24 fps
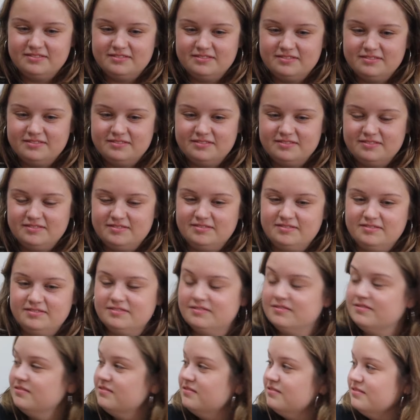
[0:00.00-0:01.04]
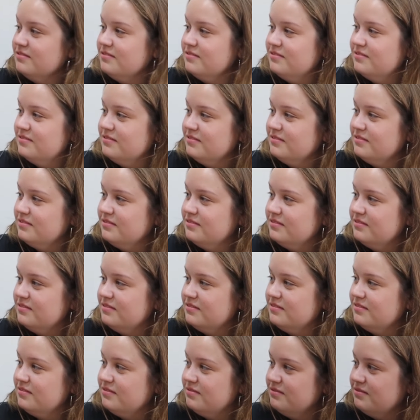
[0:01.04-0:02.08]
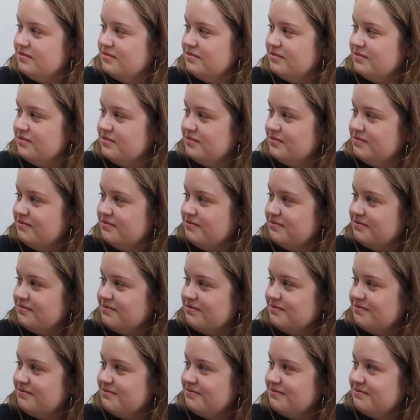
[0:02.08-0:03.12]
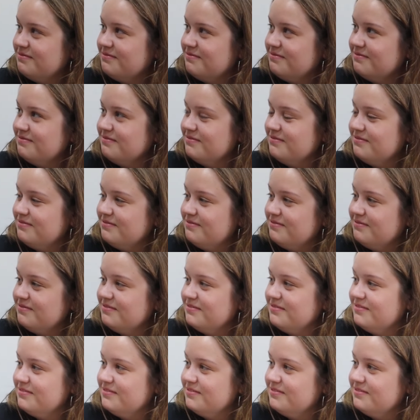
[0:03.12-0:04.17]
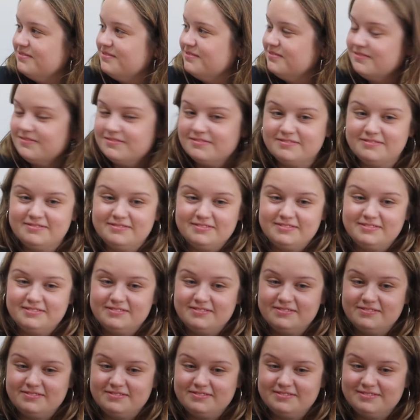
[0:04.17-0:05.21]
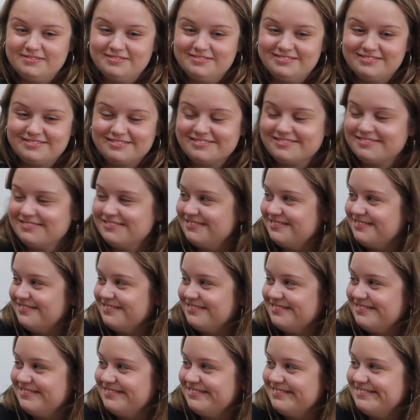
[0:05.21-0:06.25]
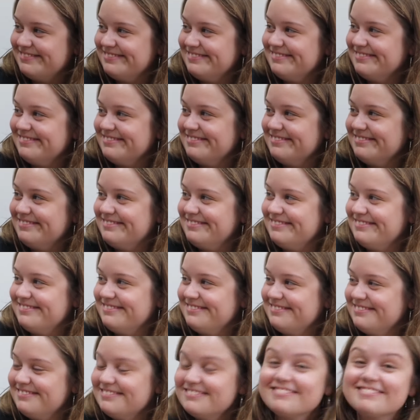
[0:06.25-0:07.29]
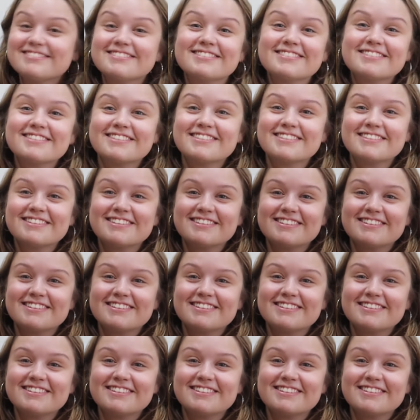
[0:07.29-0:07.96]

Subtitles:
(not speaking)